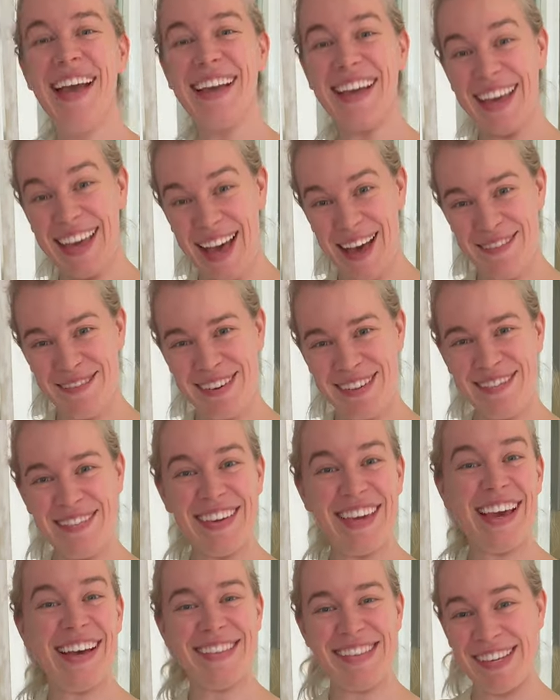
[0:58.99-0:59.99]
Come with
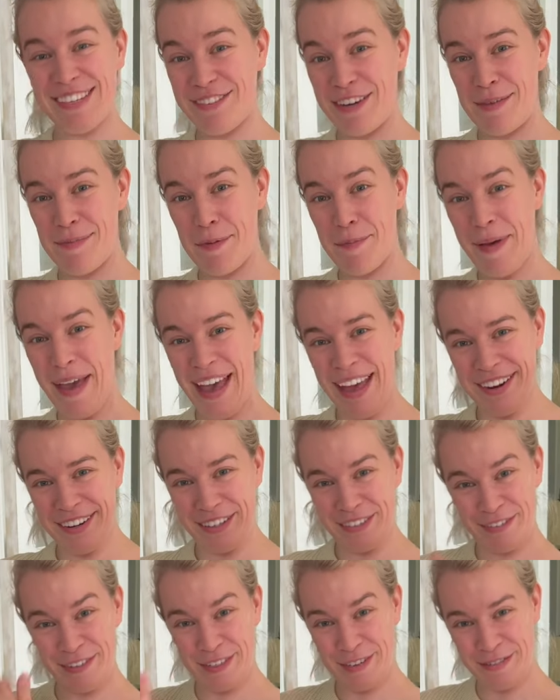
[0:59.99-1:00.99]
me as I drape a
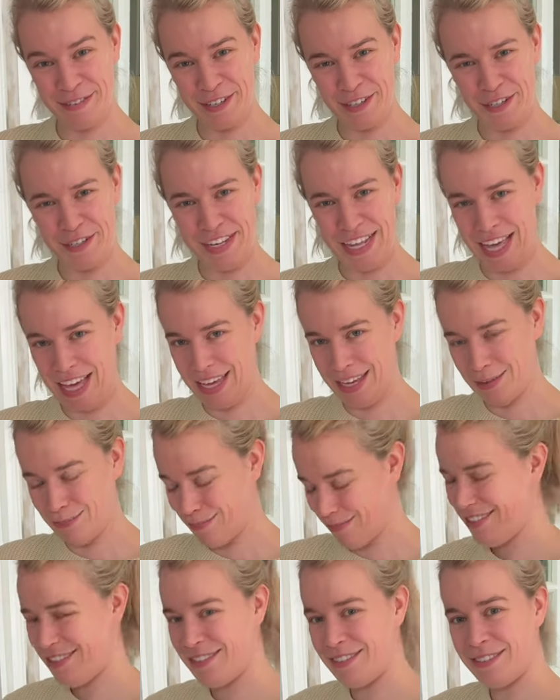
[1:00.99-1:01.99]
pattern for the first time.
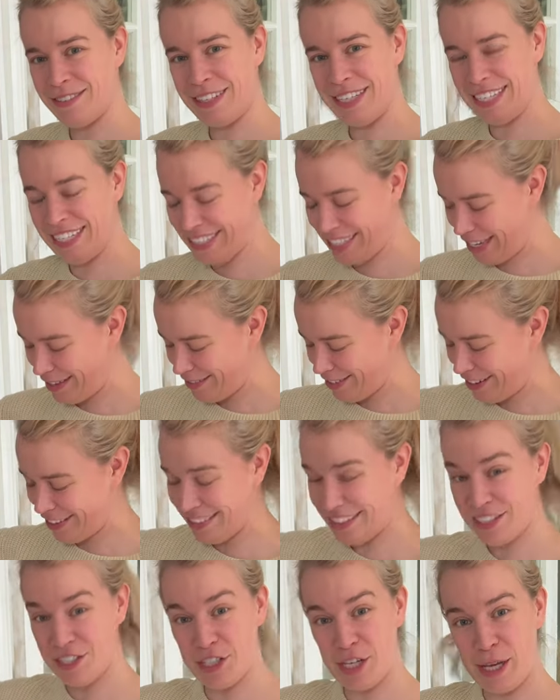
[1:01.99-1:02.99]
Serena taped out
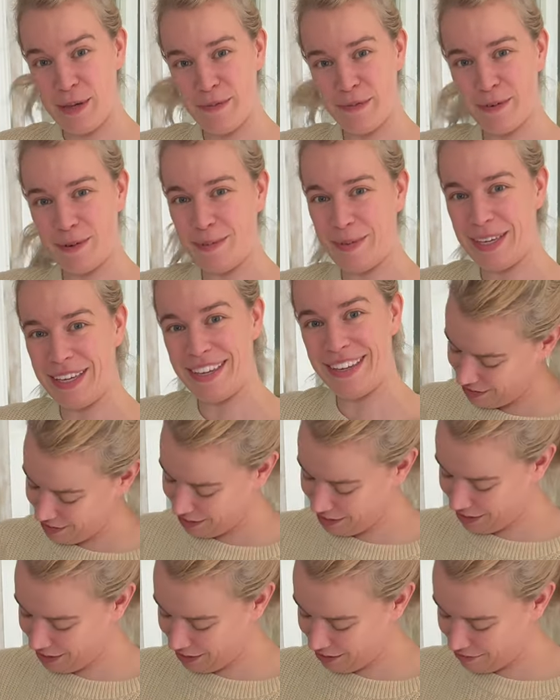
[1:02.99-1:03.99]
this shape for me,
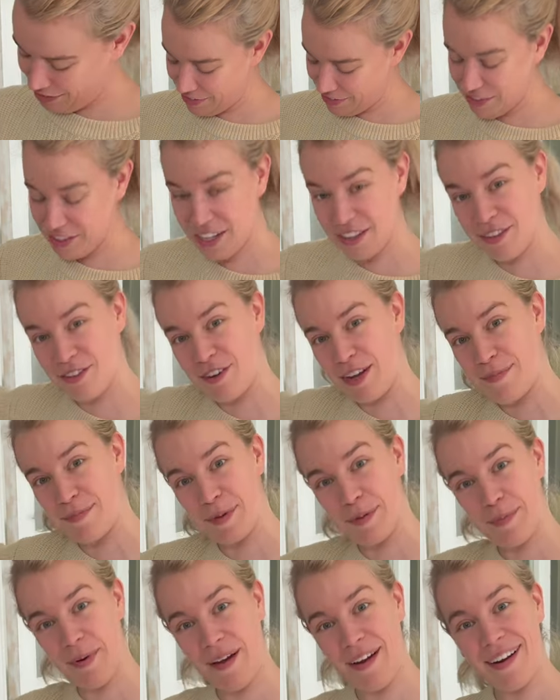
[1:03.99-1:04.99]
and I've done the
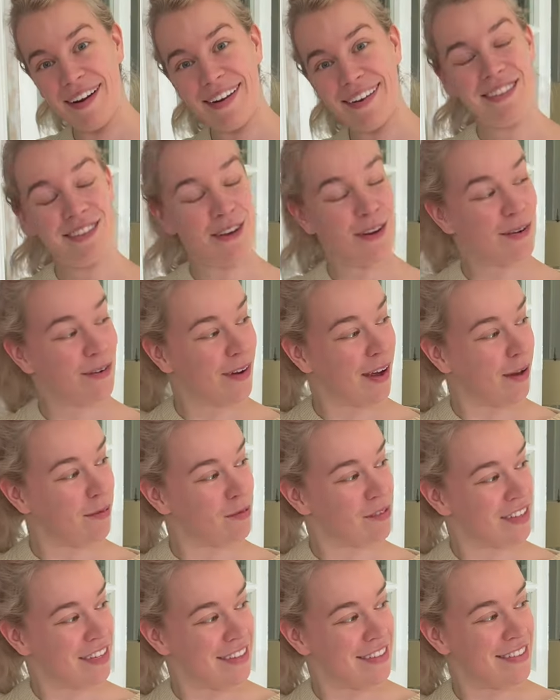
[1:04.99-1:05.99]
draping part, so I'm
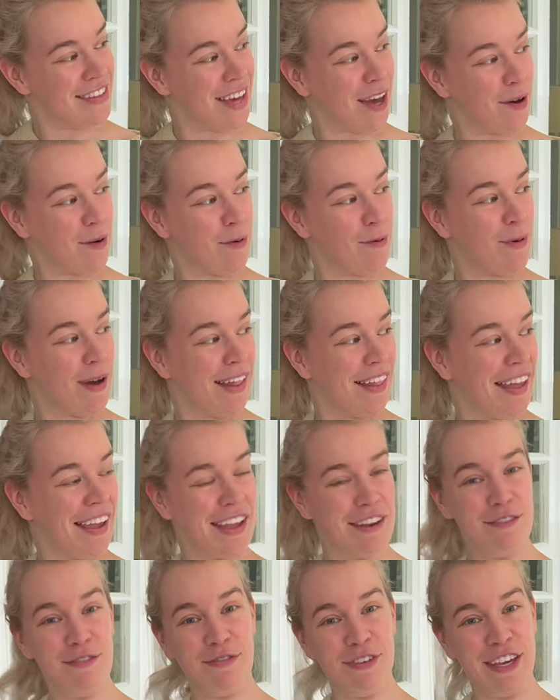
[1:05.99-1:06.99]
just gonna see how well I
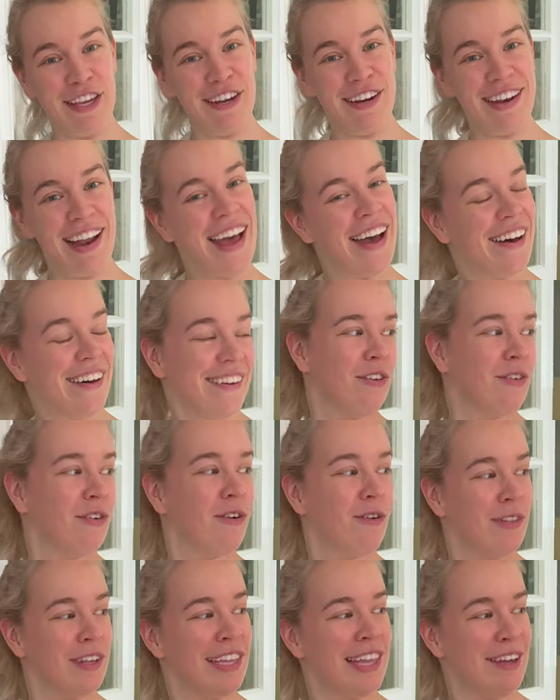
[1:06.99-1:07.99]
can figure it out. You're
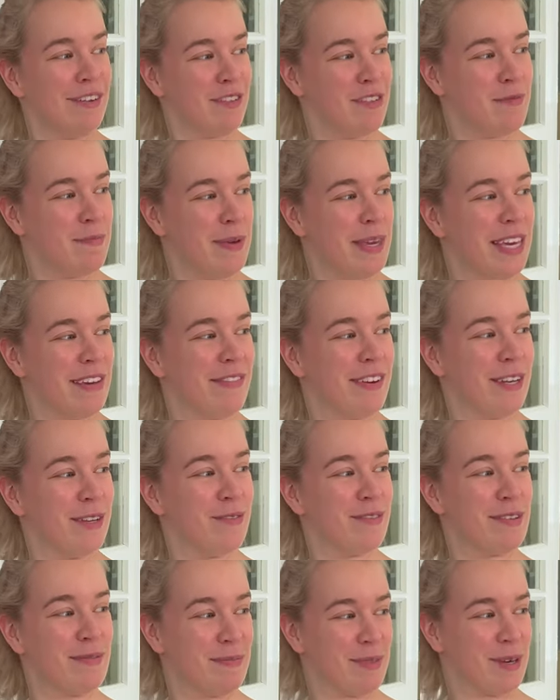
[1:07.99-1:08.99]
only allowed to speak if I do
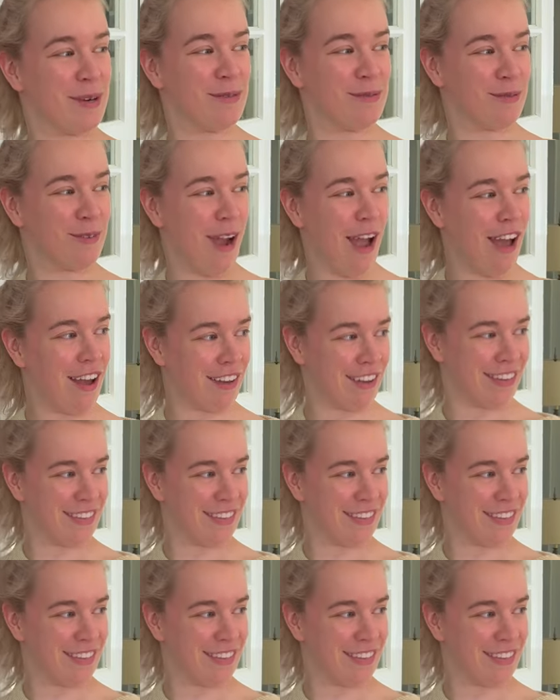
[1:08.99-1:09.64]
something wrong.